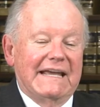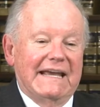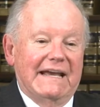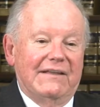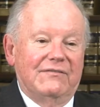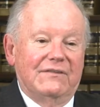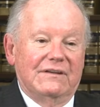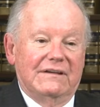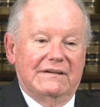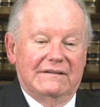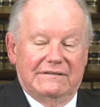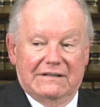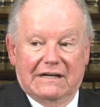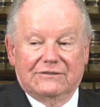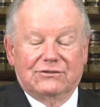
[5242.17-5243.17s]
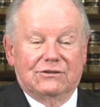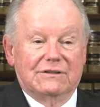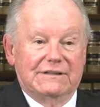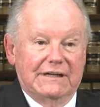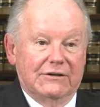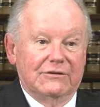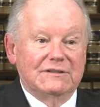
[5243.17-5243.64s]
And the Dr.
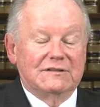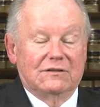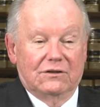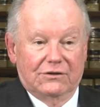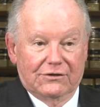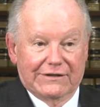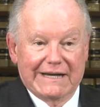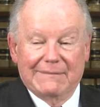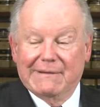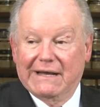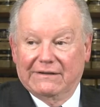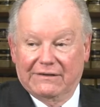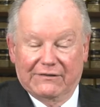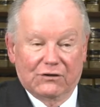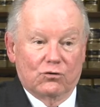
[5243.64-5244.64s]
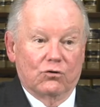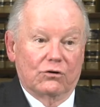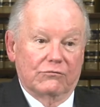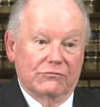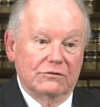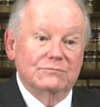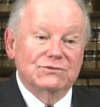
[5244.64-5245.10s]
Gadari's lawyer came out into the
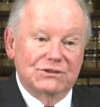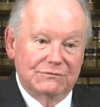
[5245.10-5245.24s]
courtroom.